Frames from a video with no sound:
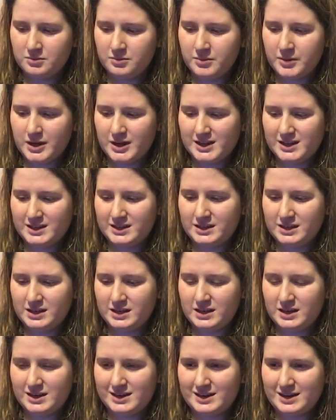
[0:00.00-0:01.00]
but
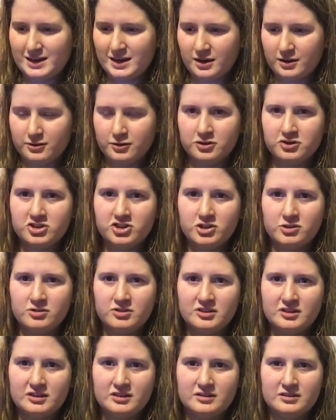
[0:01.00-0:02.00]
other
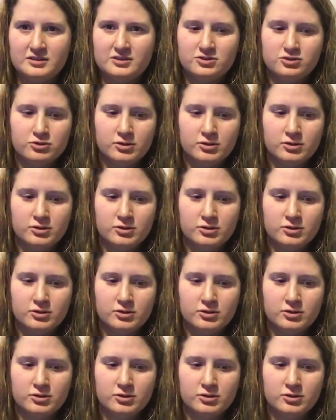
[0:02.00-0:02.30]
juices and